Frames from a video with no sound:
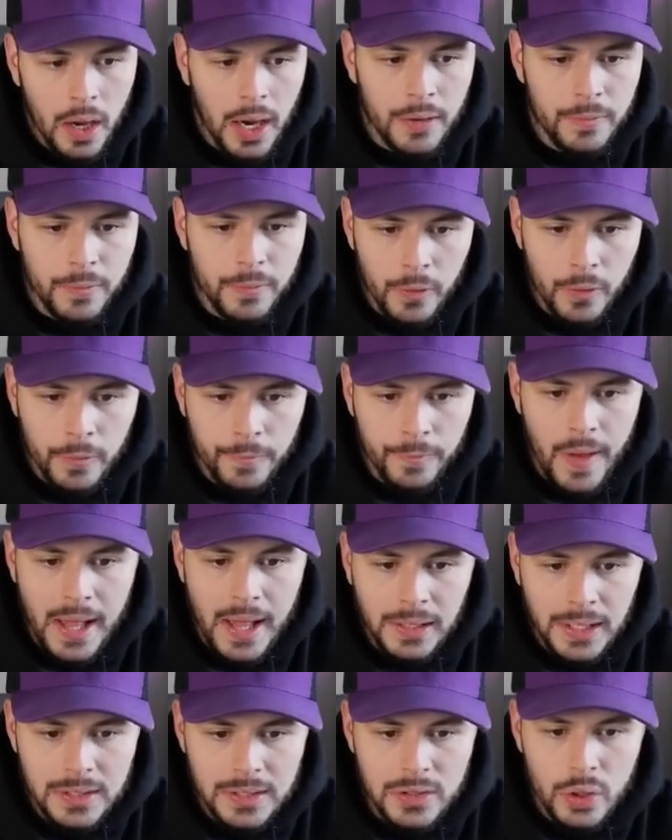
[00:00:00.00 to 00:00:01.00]
for
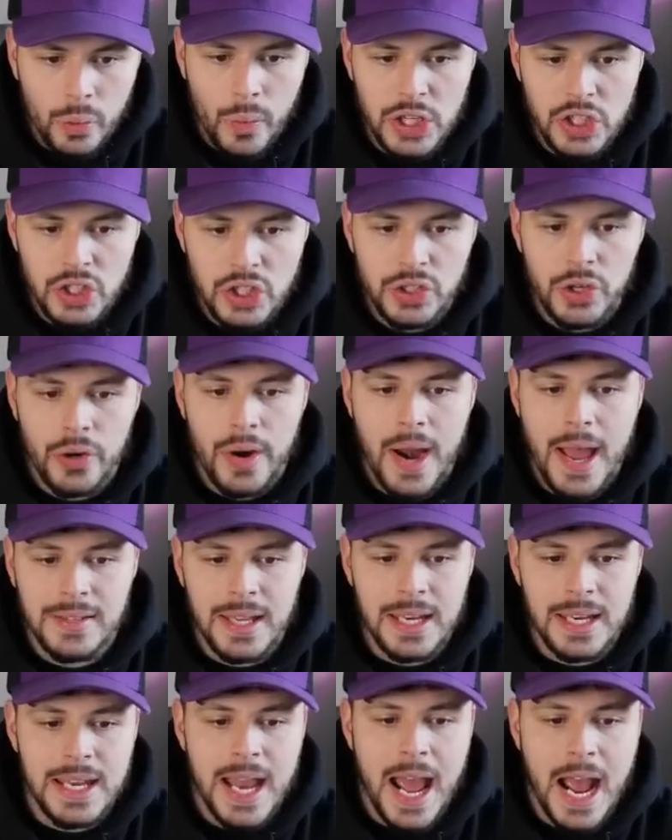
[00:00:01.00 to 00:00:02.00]
failing to register as a
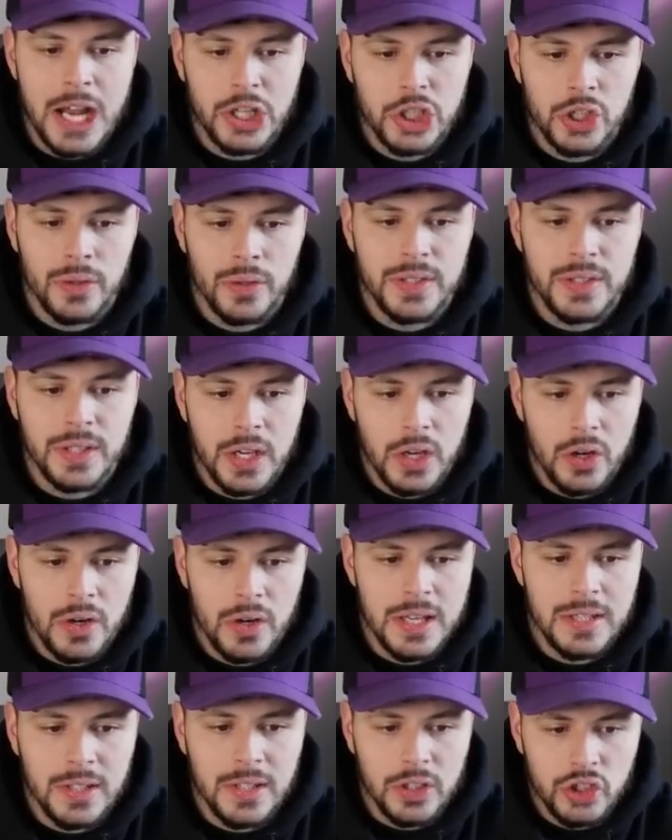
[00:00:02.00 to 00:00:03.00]
national
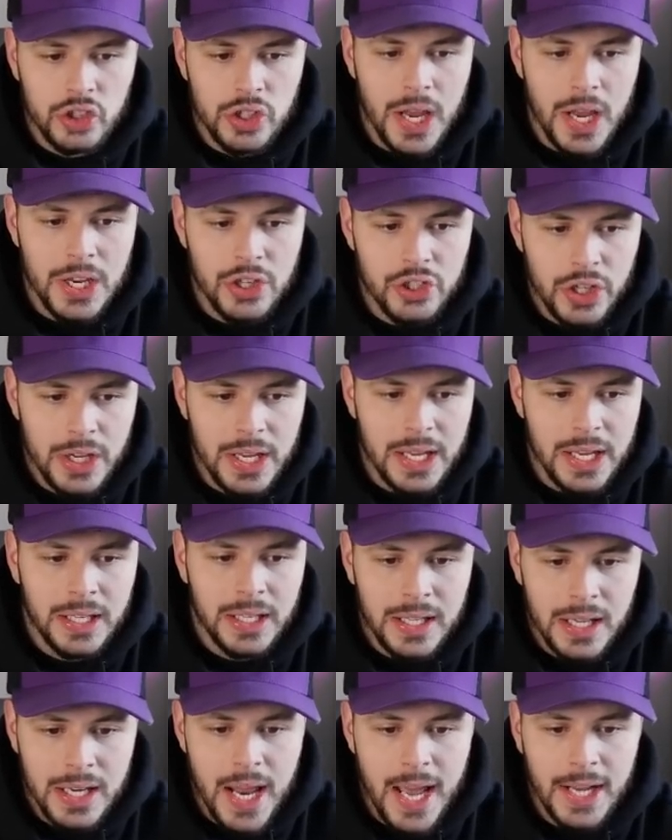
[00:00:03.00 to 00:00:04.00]
securities exchange in
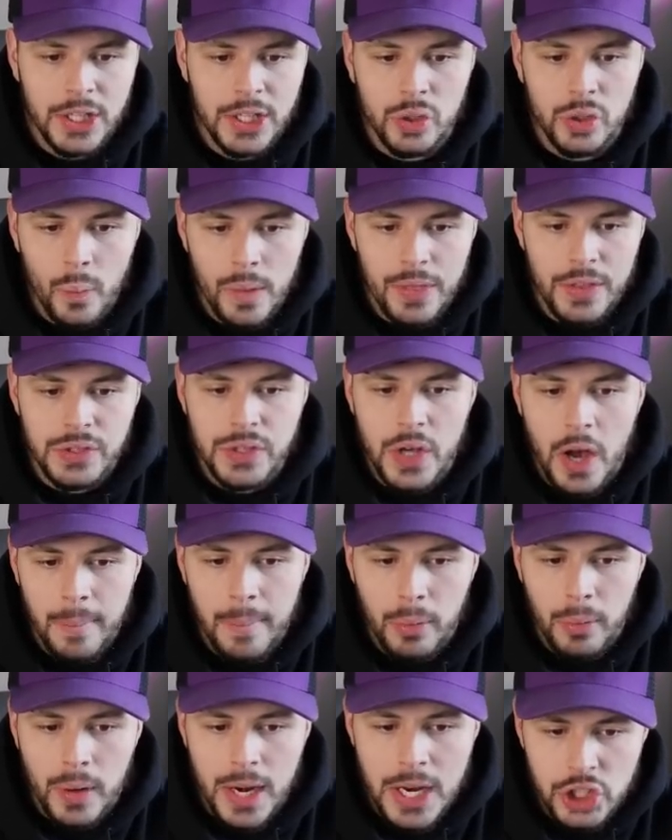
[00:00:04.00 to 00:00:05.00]
connection with its
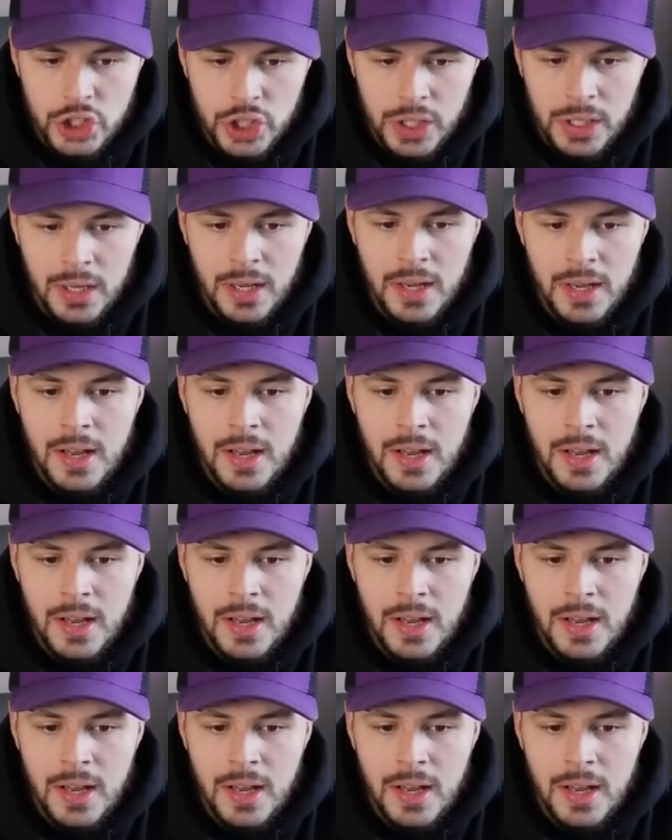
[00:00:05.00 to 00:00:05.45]
operation